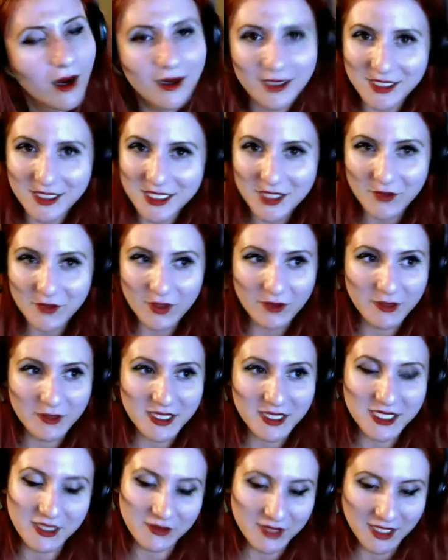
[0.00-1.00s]
So anyways,
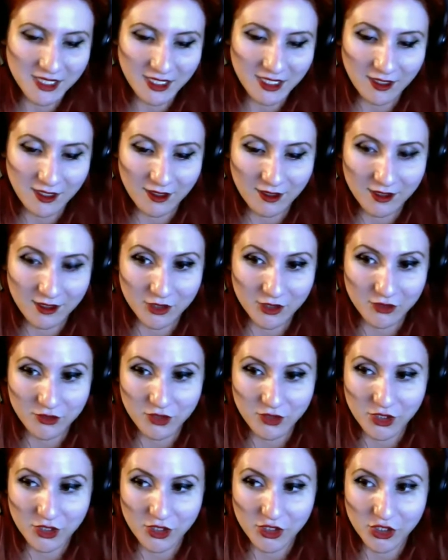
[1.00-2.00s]
I was like,
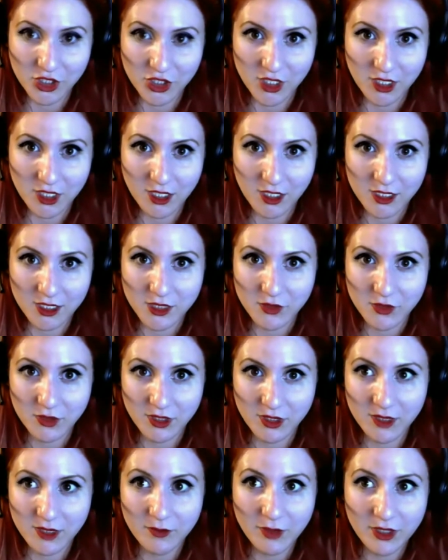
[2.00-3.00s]
she acts really
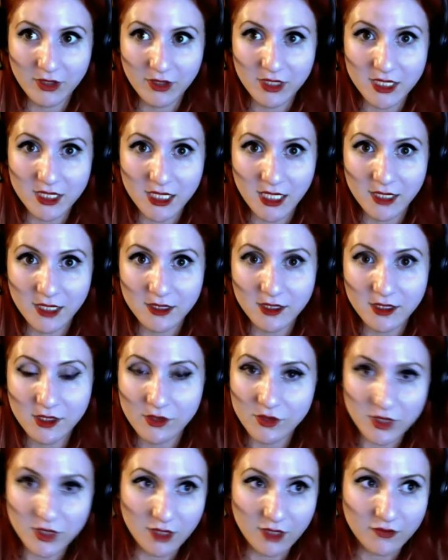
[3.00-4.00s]
embarrassed and
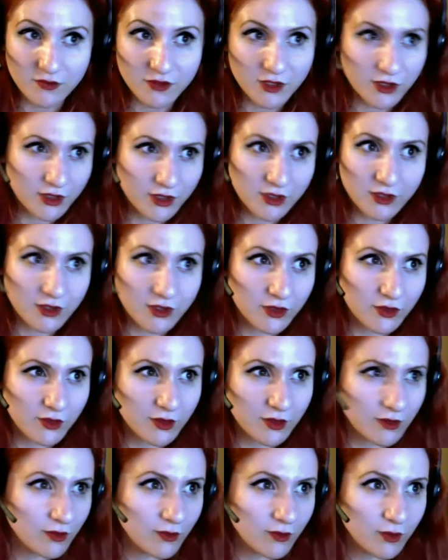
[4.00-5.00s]
goes off to
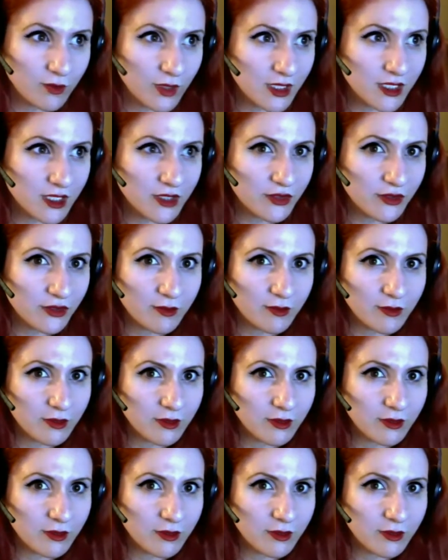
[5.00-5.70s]
the restroom.